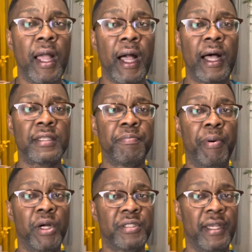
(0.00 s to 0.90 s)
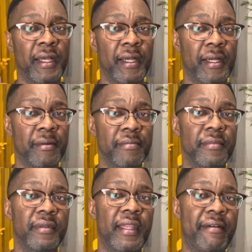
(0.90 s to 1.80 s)
has bought
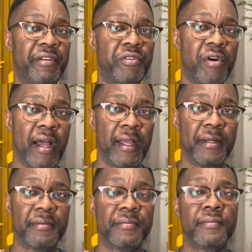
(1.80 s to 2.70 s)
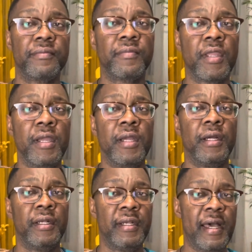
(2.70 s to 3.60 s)
David Raya.
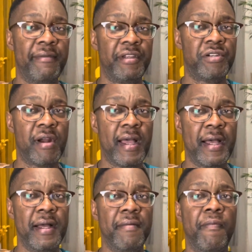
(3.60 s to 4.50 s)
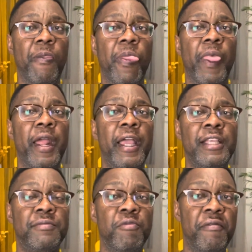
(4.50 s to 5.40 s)
David Raya
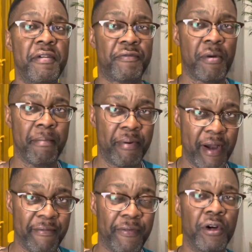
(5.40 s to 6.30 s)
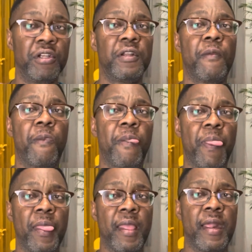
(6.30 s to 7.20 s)
is moving from Brentford.
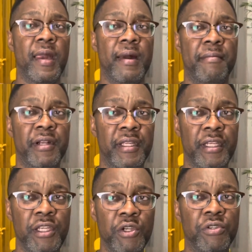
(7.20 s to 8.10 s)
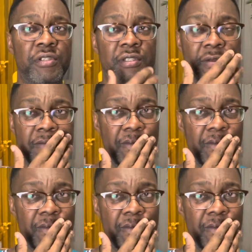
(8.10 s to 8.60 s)
But the news